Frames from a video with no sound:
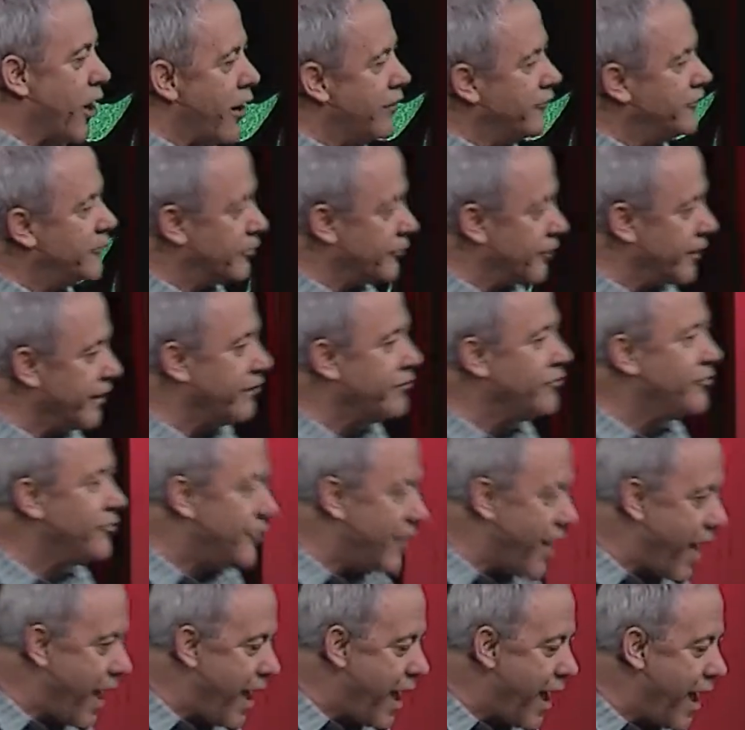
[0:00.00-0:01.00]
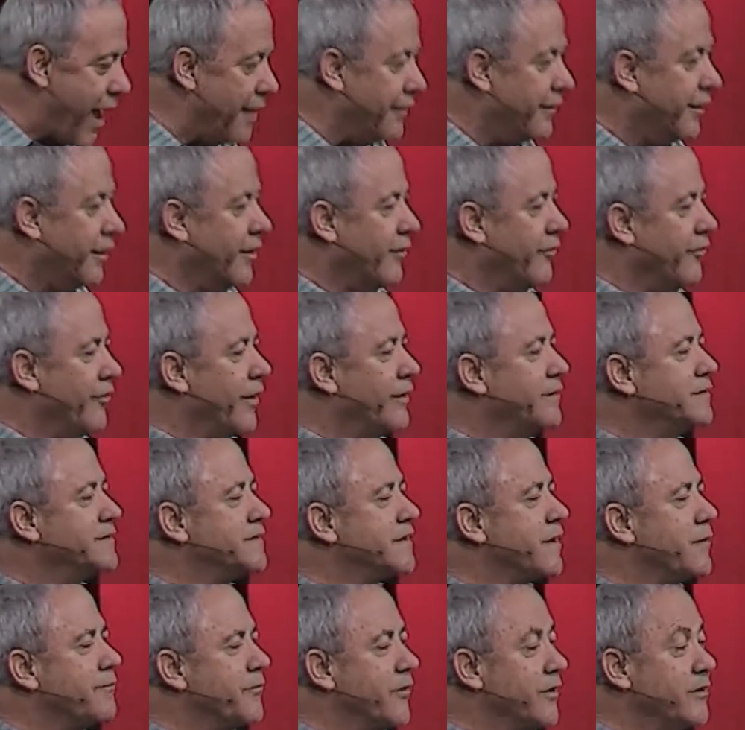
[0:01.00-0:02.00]
not doing that, then
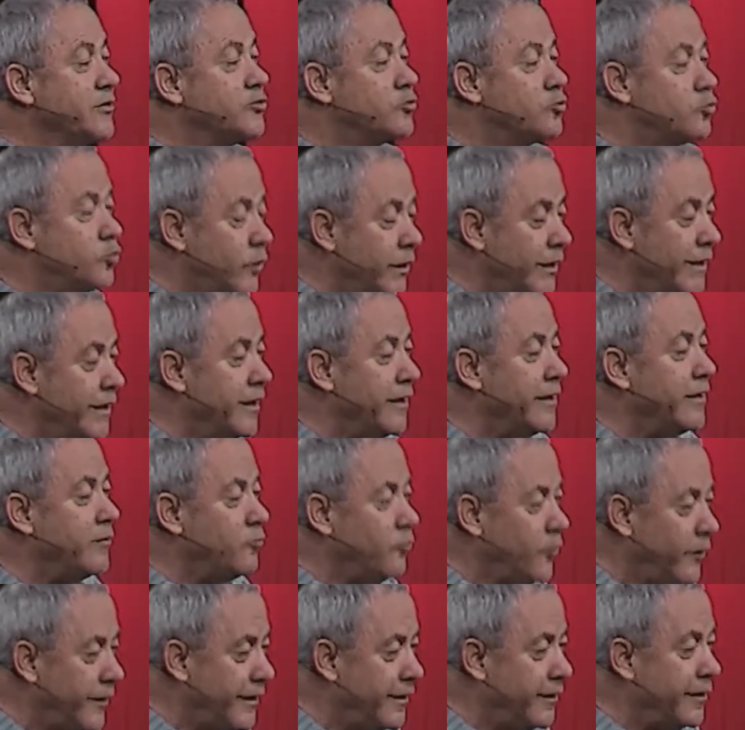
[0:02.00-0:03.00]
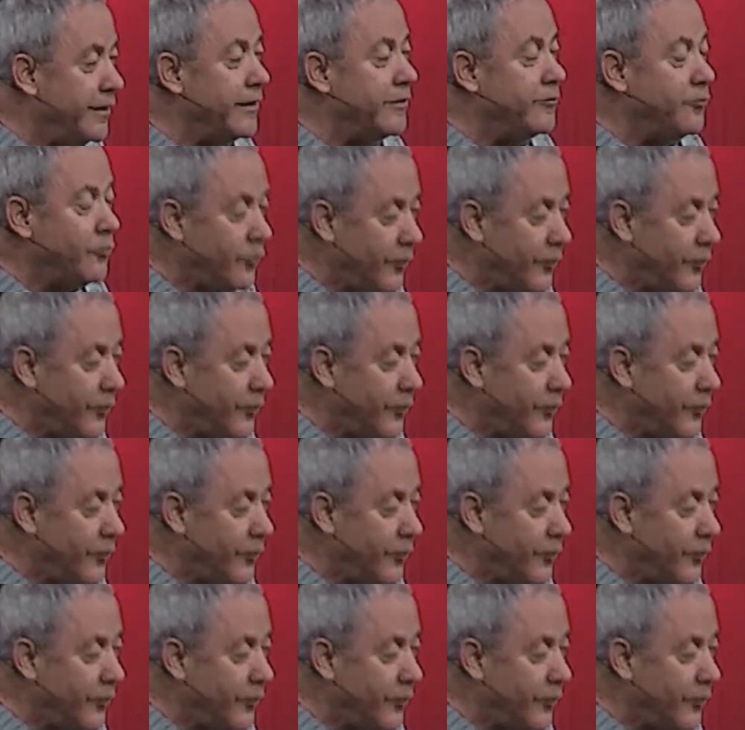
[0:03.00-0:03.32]
something's really, really,